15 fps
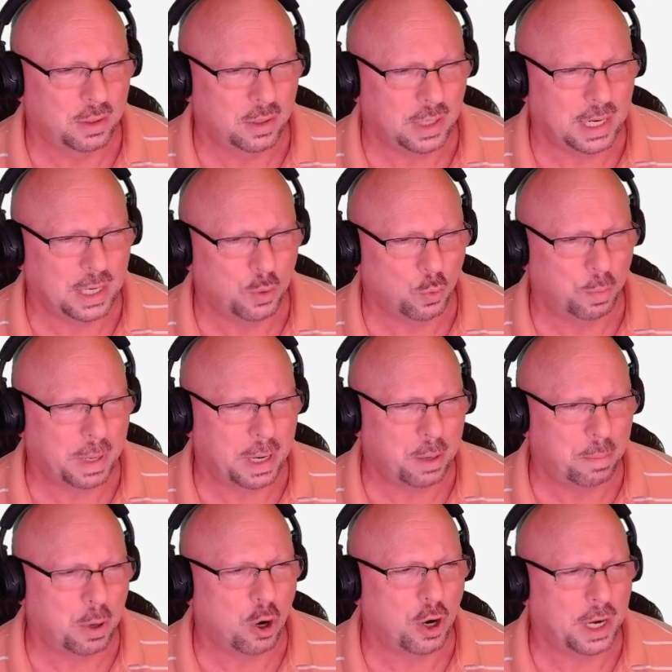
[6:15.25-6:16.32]
and the repair
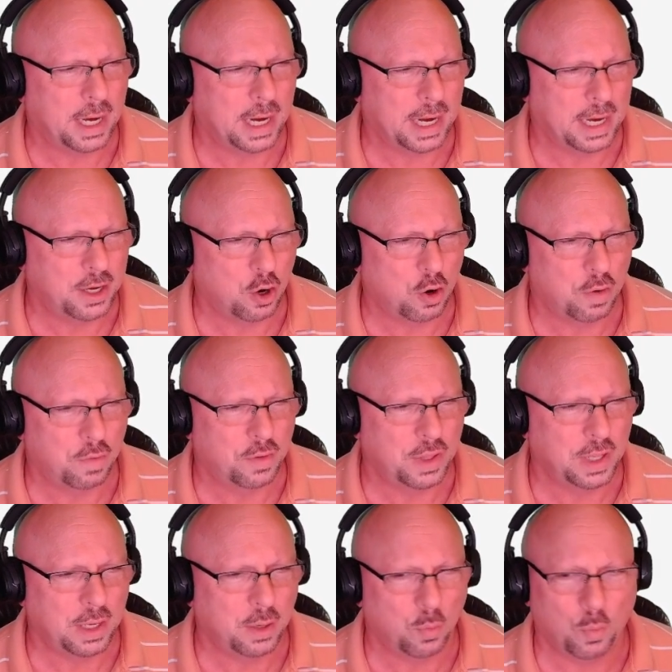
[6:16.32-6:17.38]
party and nerfed
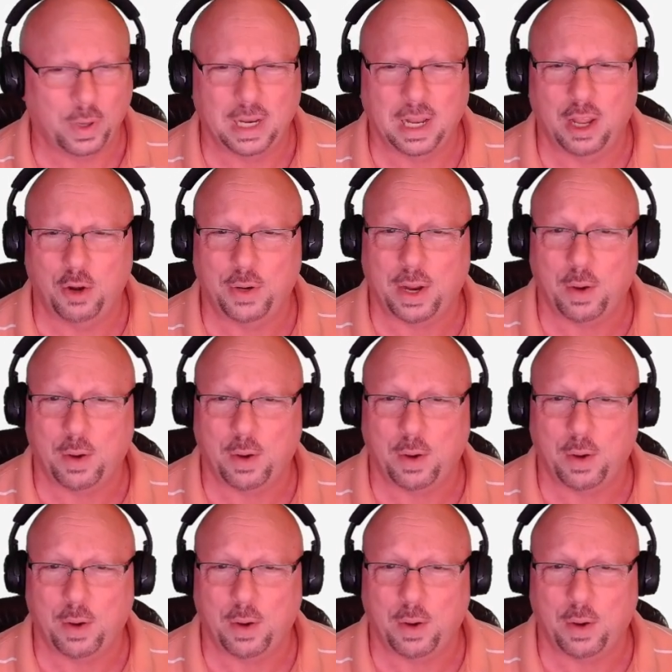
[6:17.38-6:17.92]
the reload.